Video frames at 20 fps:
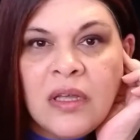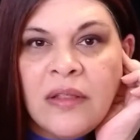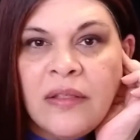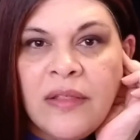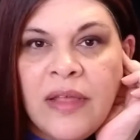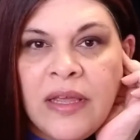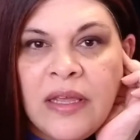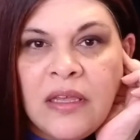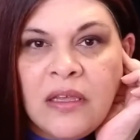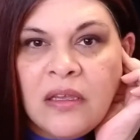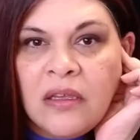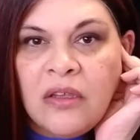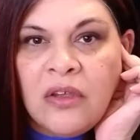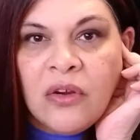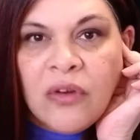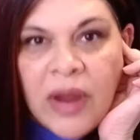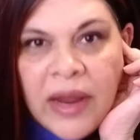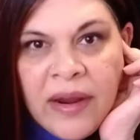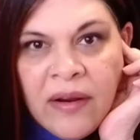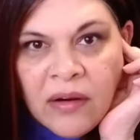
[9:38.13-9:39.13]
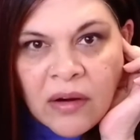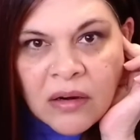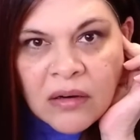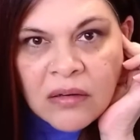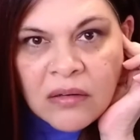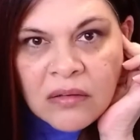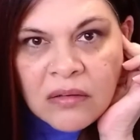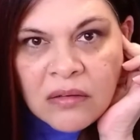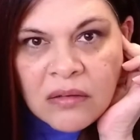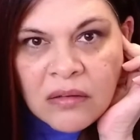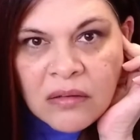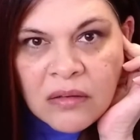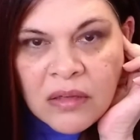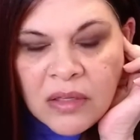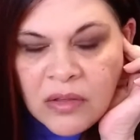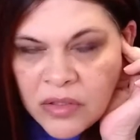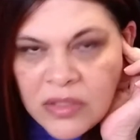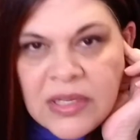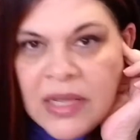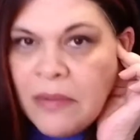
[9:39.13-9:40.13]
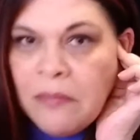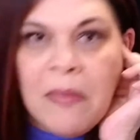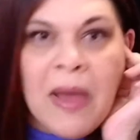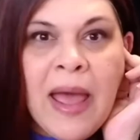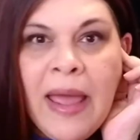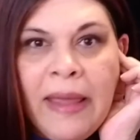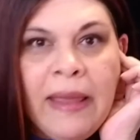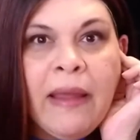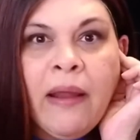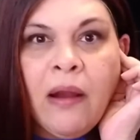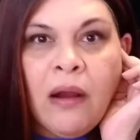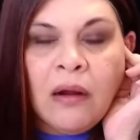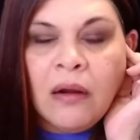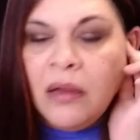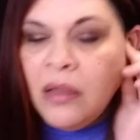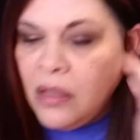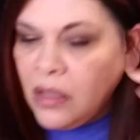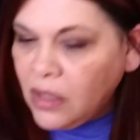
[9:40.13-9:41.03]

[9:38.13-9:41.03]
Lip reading: like your hair. It looks like my hair.